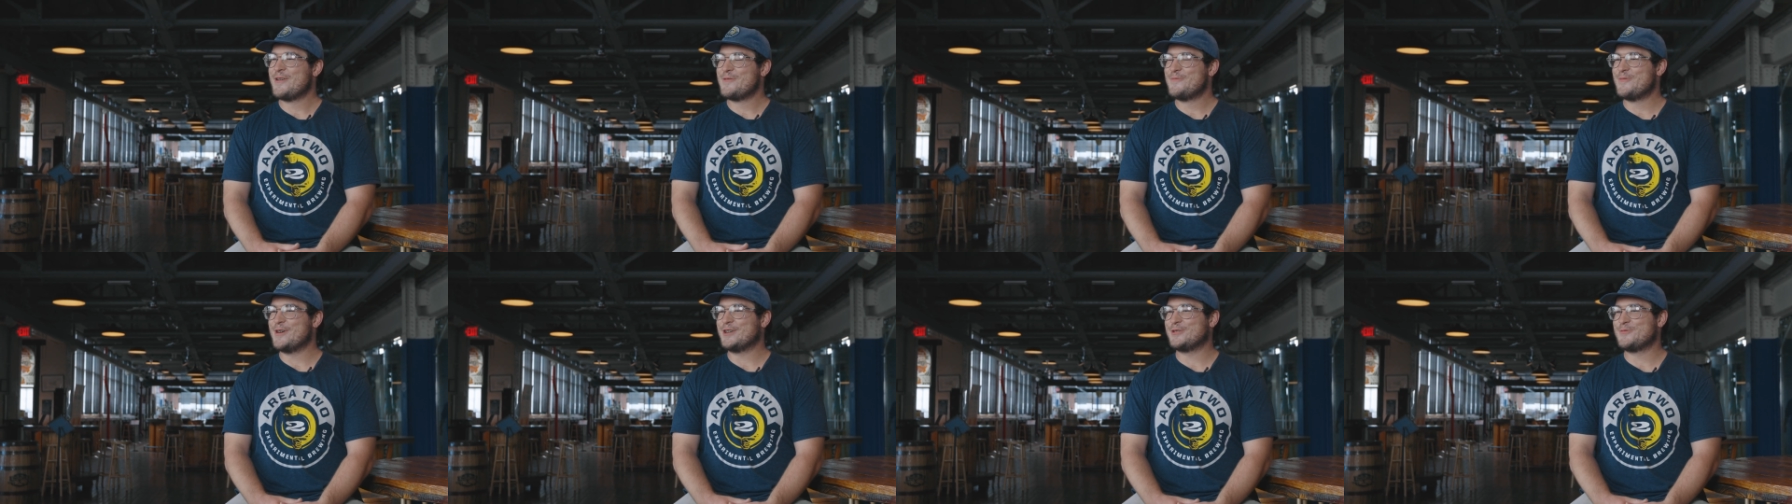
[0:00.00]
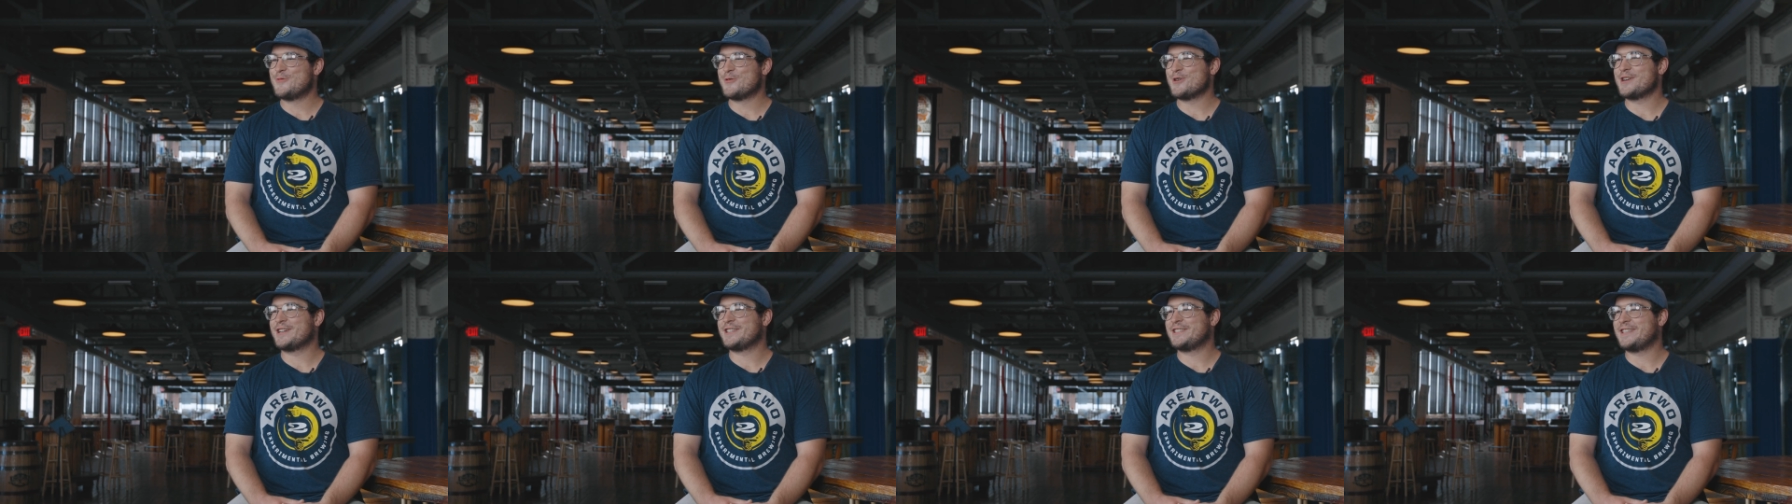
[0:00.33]
much
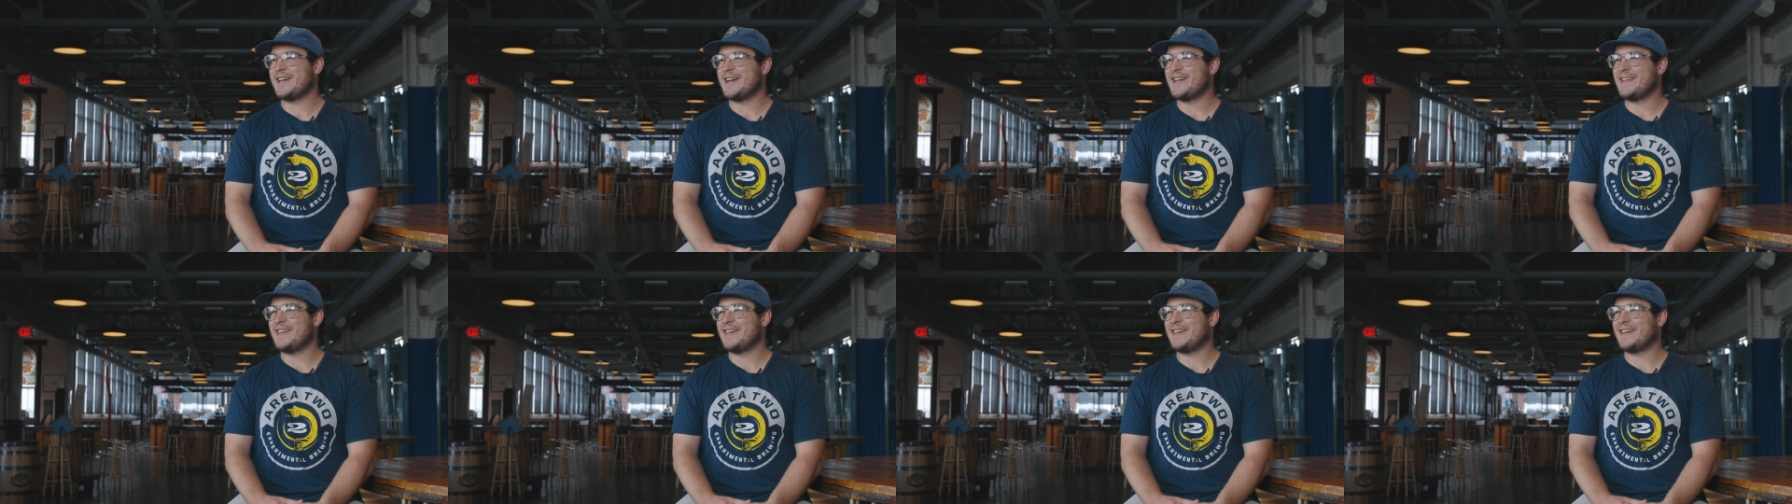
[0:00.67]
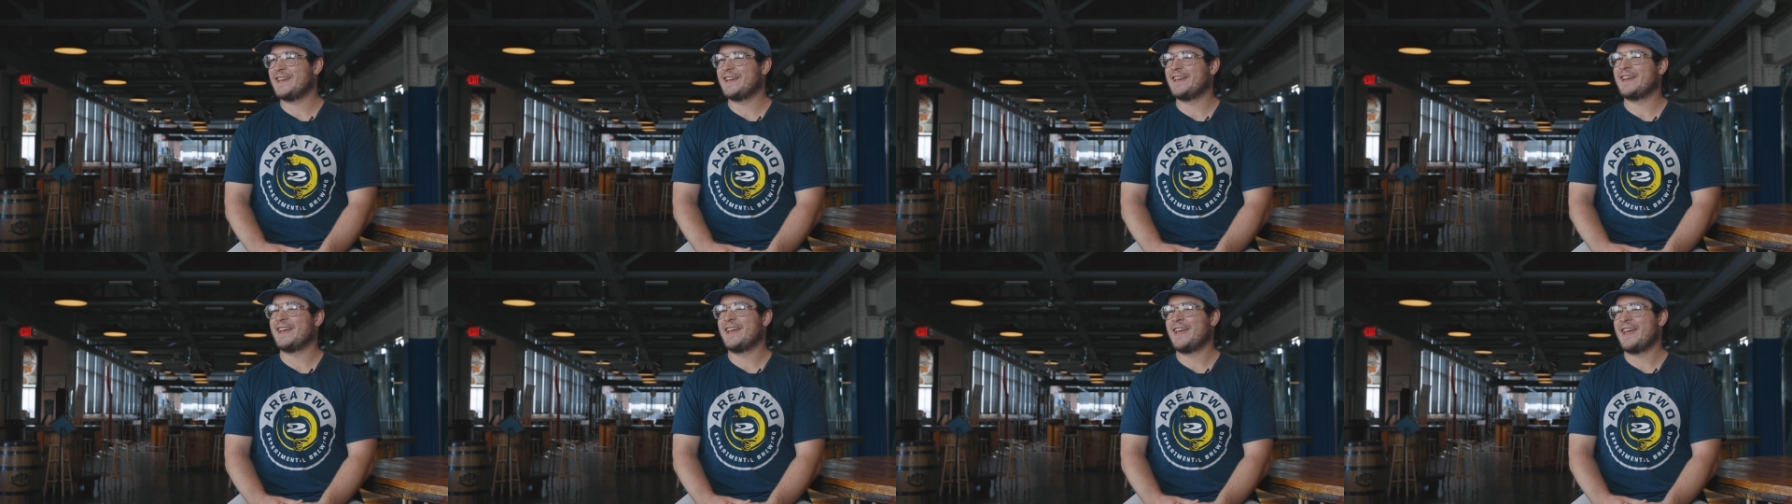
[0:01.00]
more
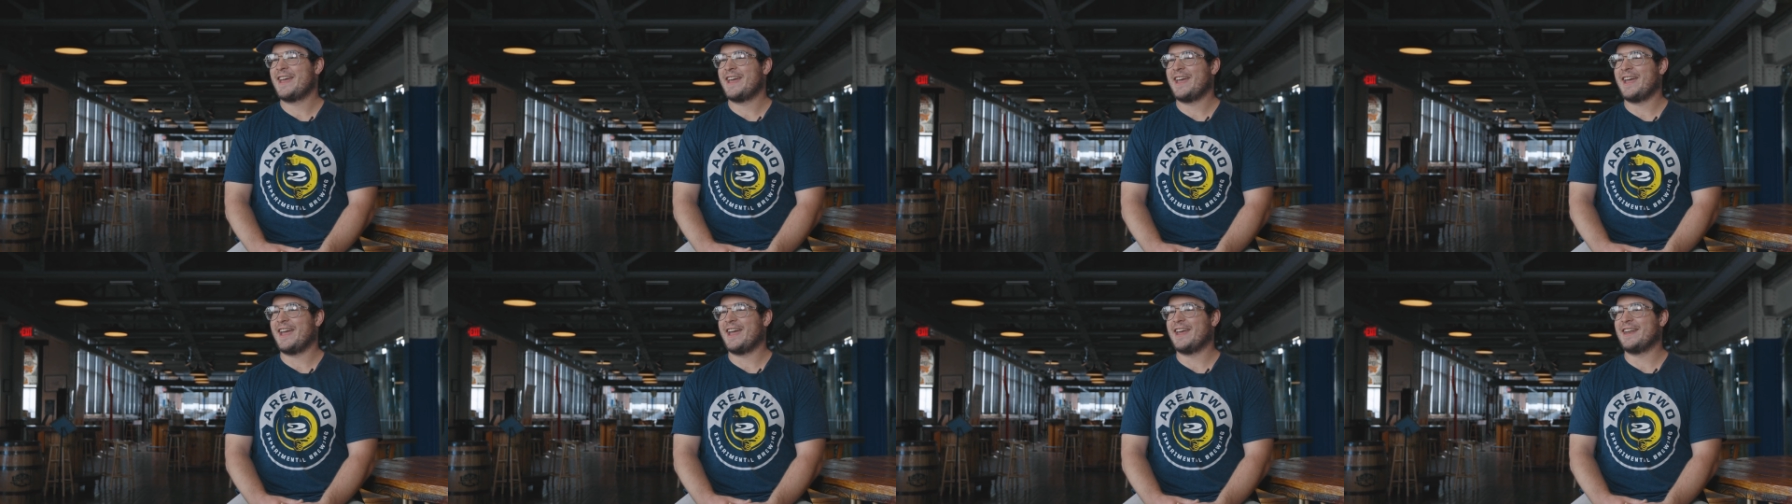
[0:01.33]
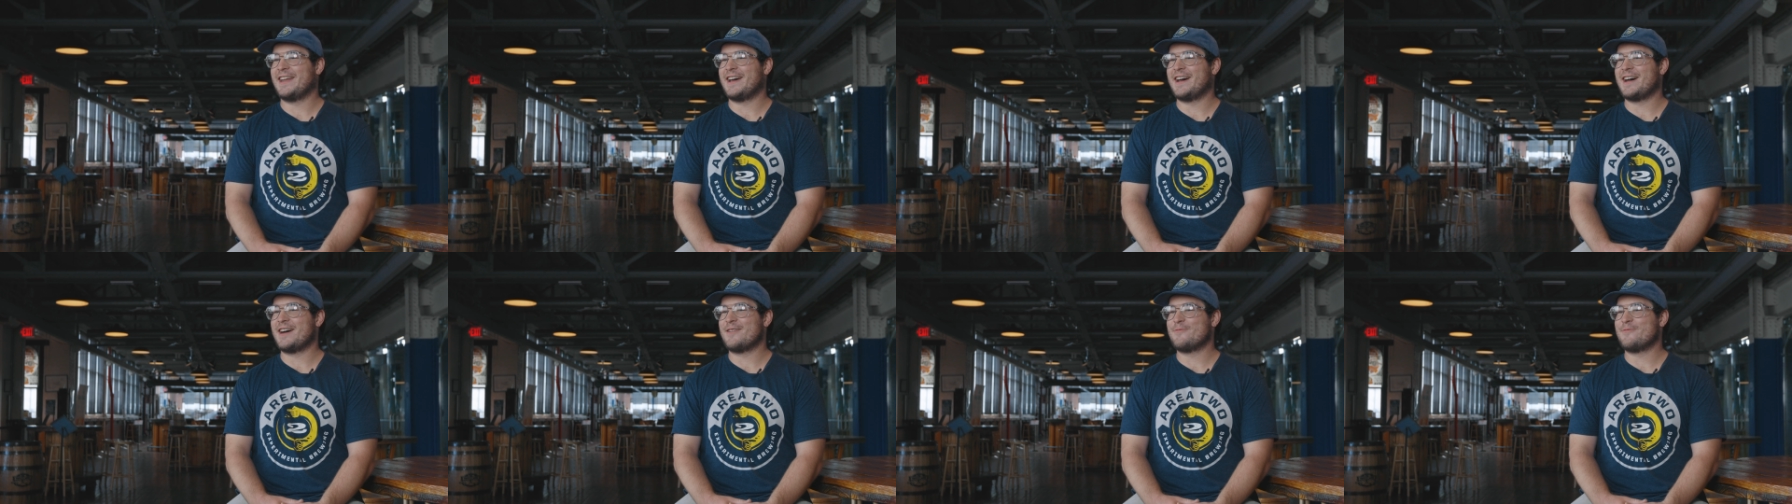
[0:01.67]
exciting and